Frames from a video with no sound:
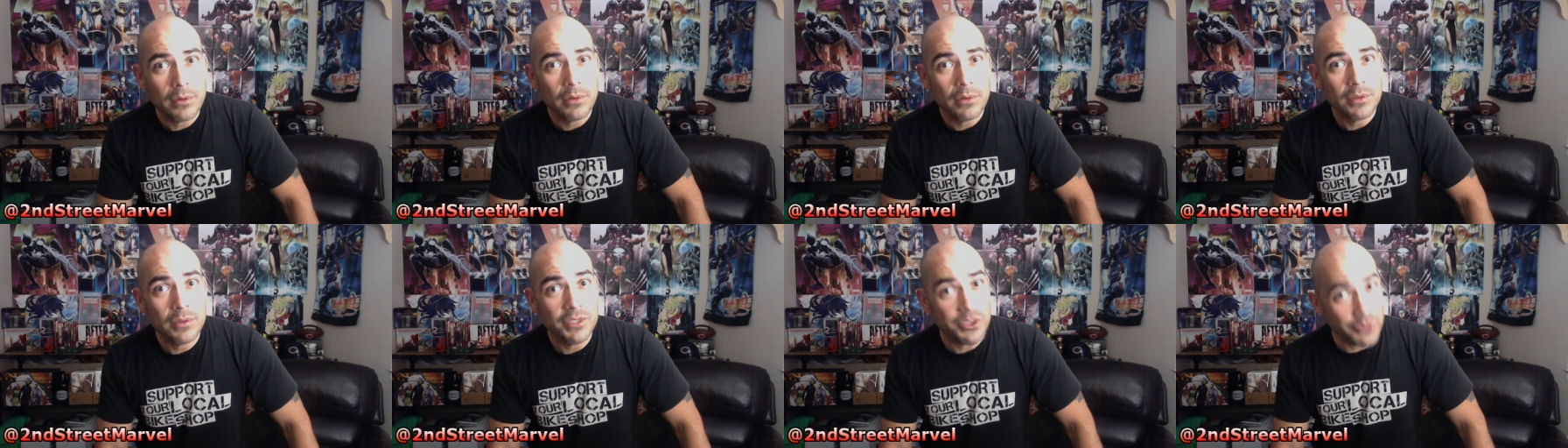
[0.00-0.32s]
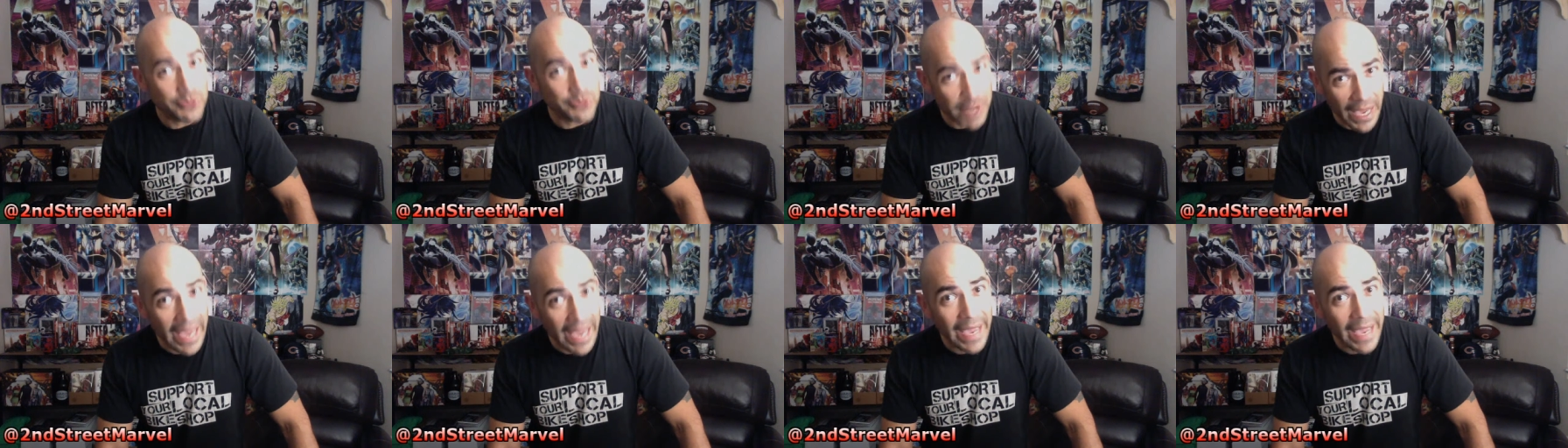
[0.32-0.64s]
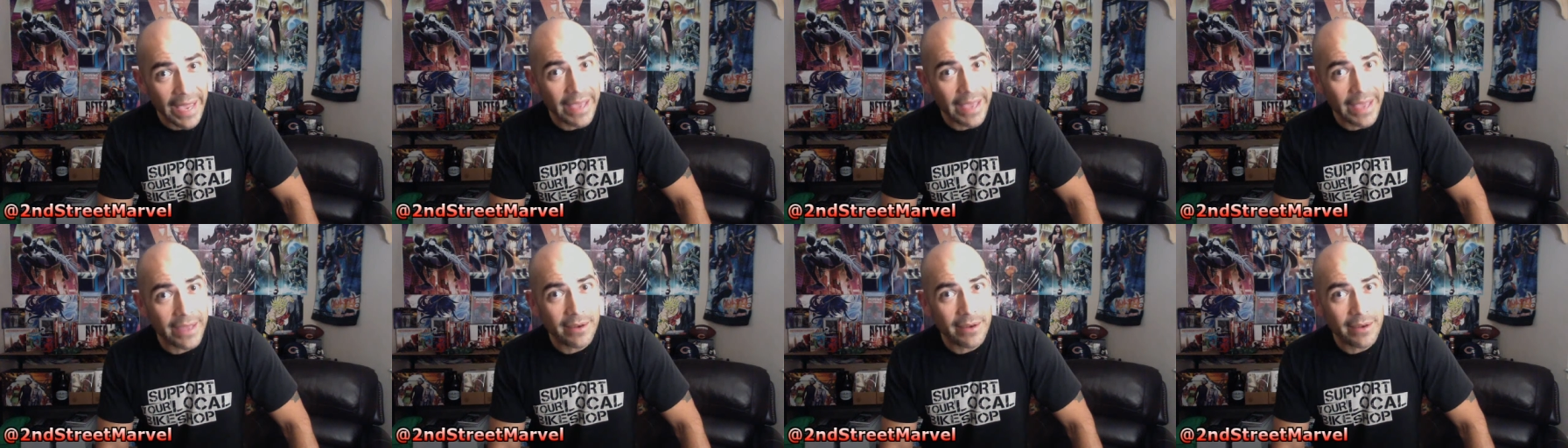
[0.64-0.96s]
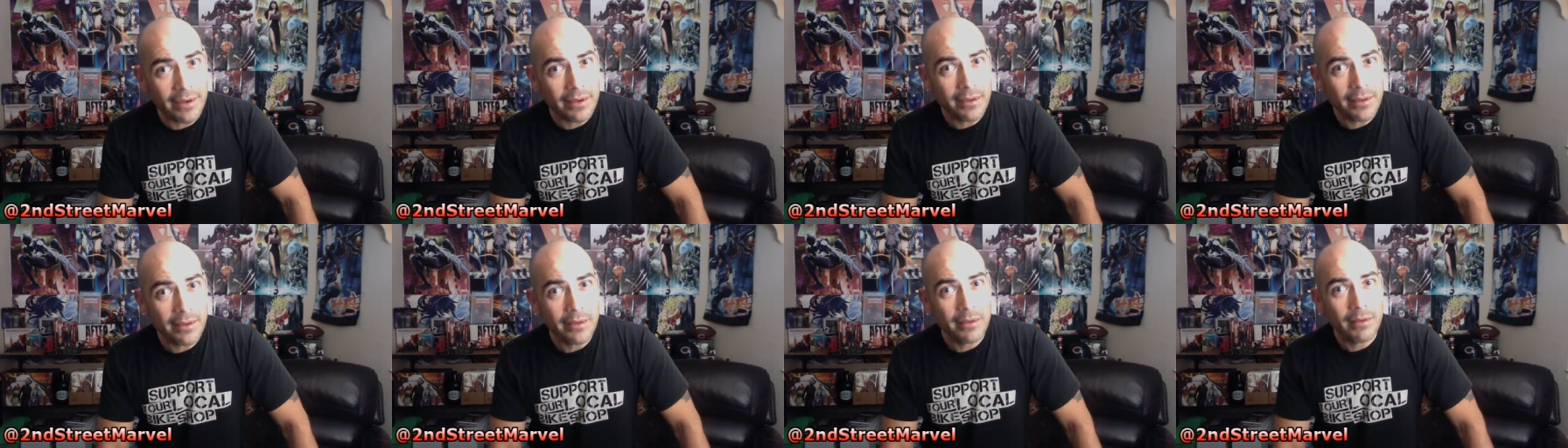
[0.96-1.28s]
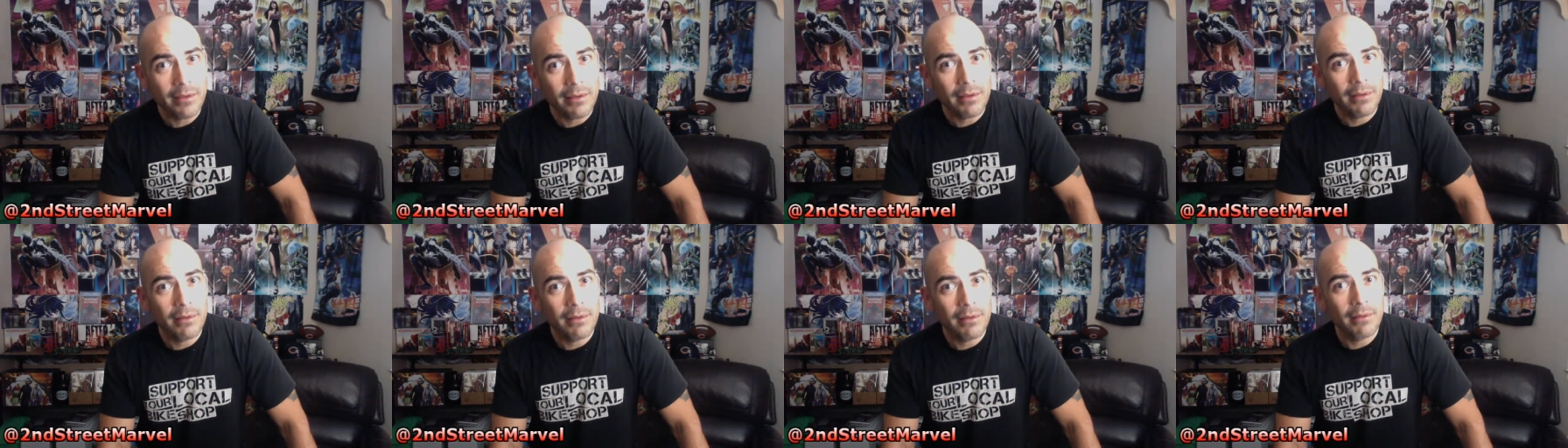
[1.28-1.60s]
You can.
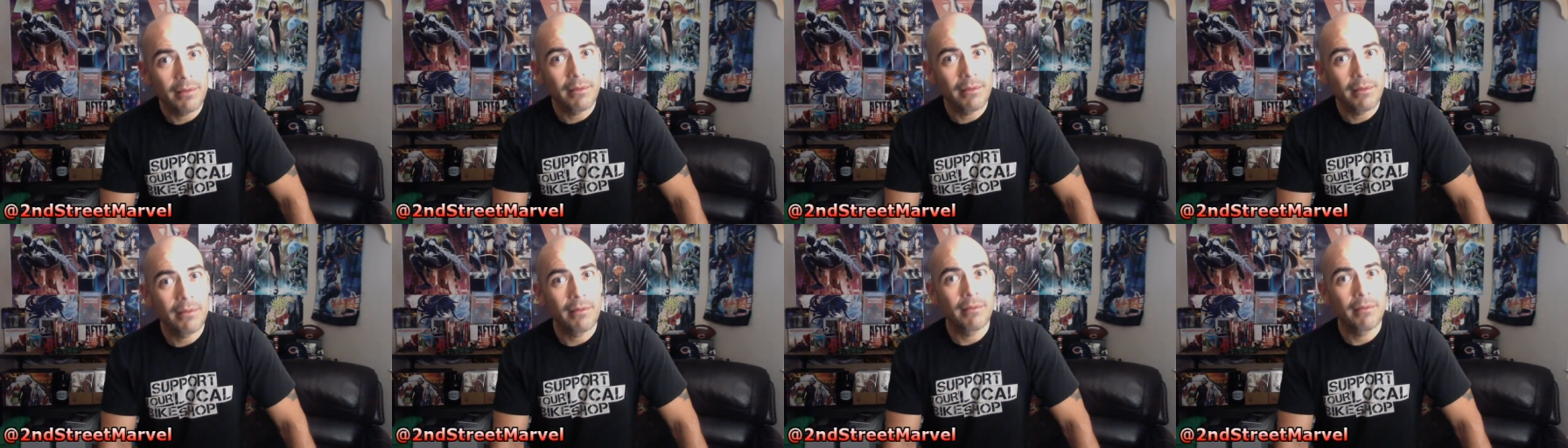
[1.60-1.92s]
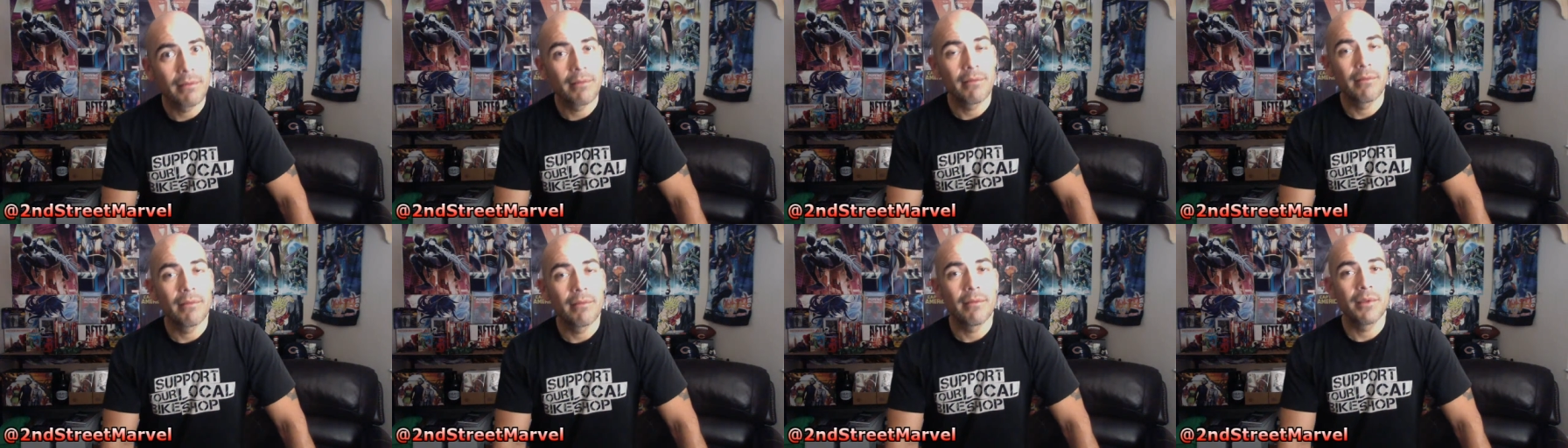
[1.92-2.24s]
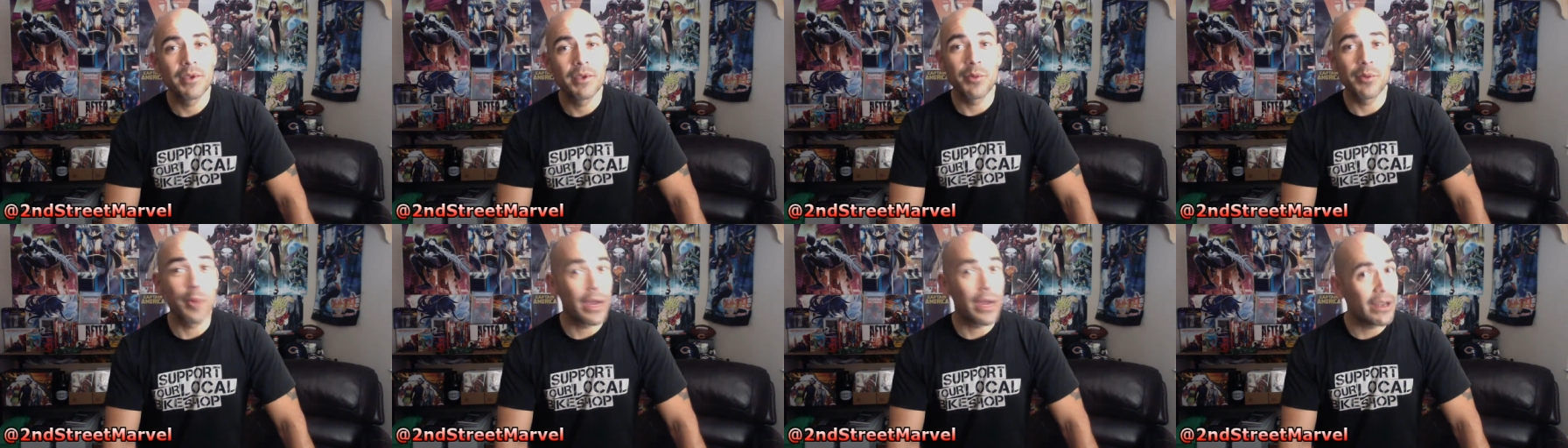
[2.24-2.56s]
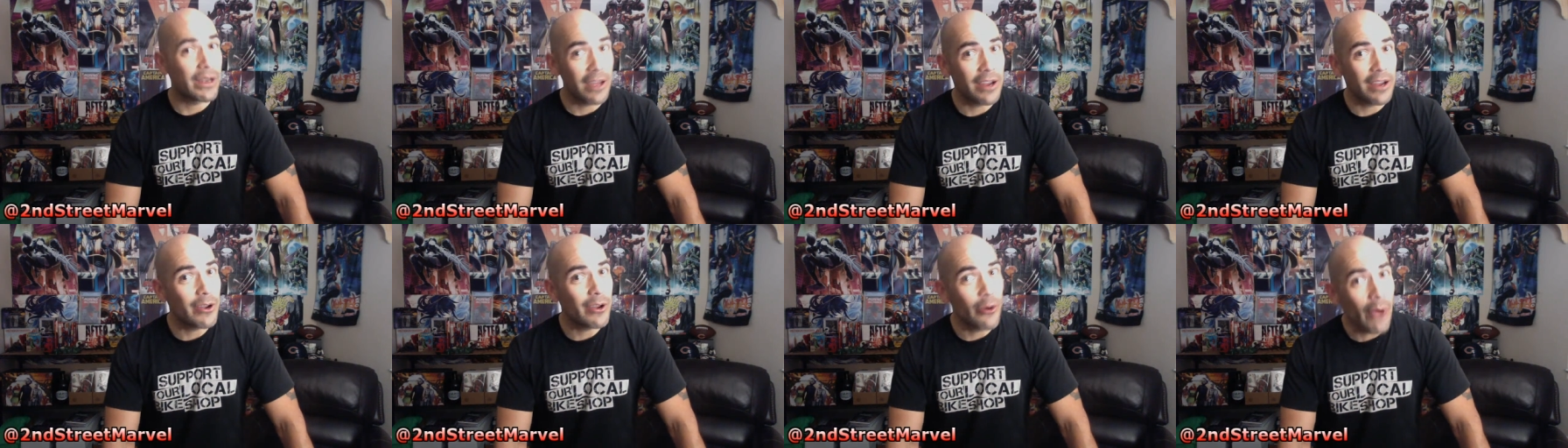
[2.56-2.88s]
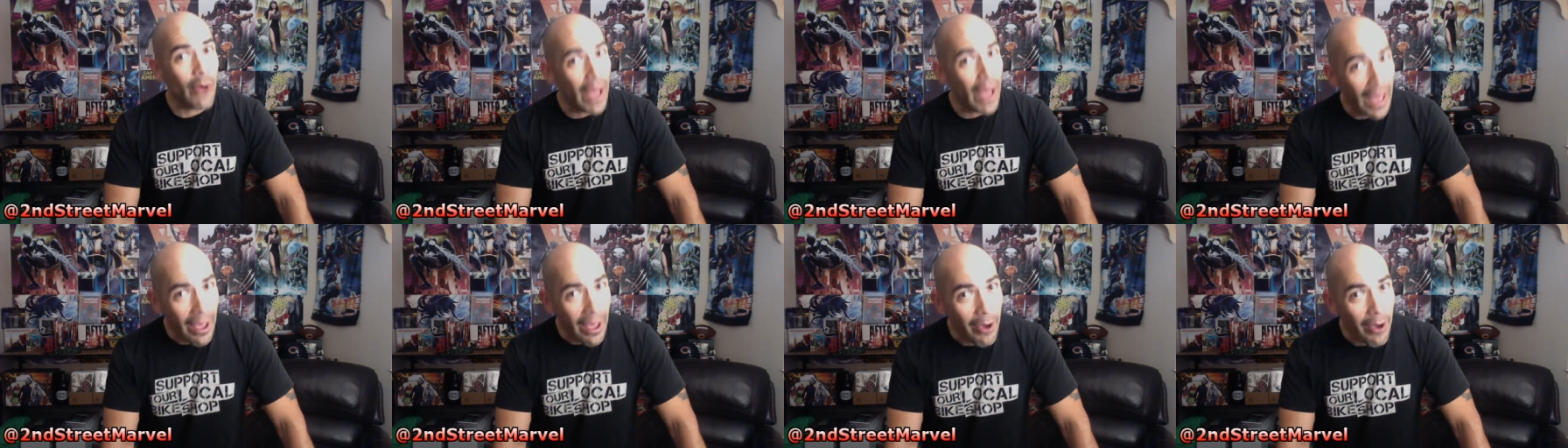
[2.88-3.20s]
You might not know
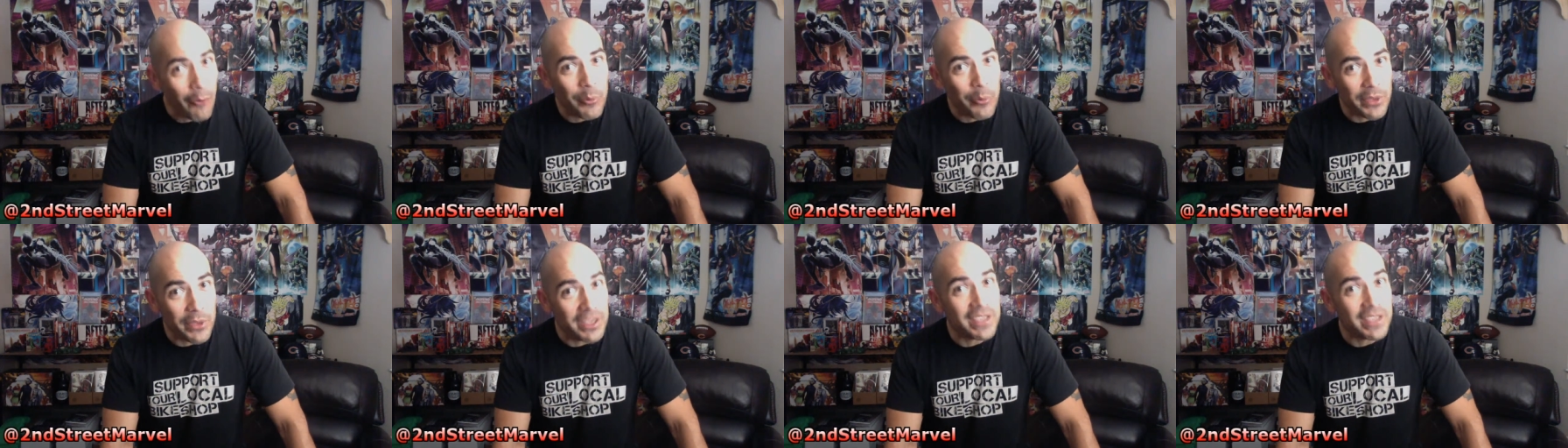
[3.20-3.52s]
how, but you